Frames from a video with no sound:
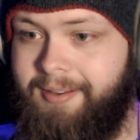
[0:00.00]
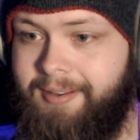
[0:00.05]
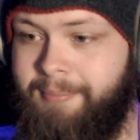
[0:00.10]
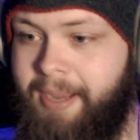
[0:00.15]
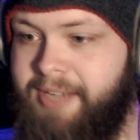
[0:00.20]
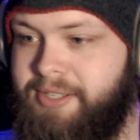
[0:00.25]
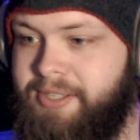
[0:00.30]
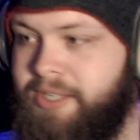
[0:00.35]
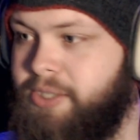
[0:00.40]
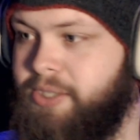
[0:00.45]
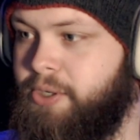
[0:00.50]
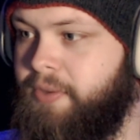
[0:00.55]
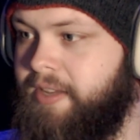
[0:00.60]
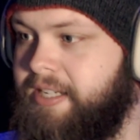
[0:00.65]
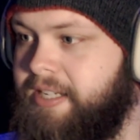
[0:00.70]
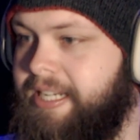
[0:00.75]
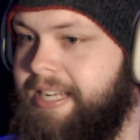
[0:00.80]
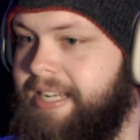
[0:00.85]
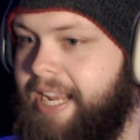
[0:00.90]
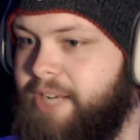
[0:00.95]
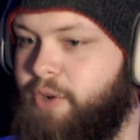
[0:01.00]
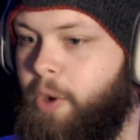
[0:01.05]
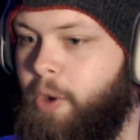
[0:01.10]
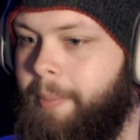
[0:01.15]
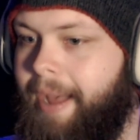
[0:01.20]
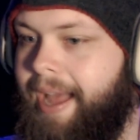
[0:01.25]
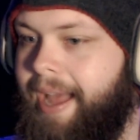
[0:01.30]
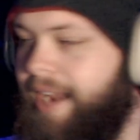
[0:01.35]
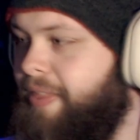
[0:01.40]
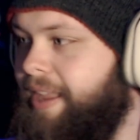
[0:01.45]
My Sister the Teenage
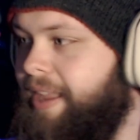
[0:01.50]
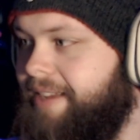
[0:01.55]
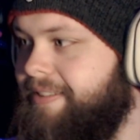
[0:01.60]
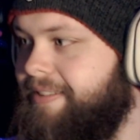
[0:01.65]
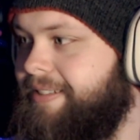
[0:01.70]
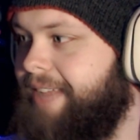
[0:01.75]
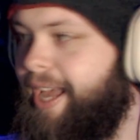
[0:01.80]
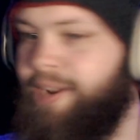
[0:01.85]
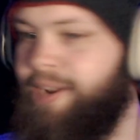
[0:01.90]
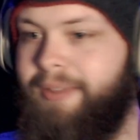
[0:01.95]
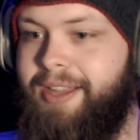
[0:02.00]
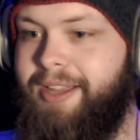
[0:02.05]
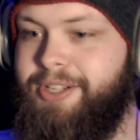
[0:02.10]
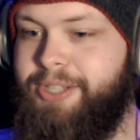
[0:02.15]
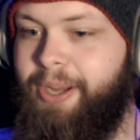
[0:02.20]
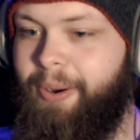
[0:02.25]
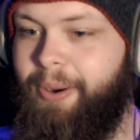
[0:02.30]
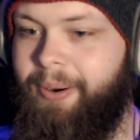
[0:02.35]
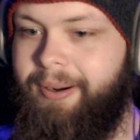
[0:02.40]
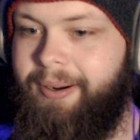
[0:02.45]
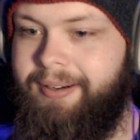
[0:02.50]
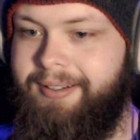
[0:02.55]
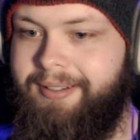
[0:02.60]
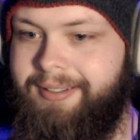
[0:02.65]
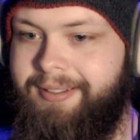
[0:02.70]
Robot, I think is the title of that show.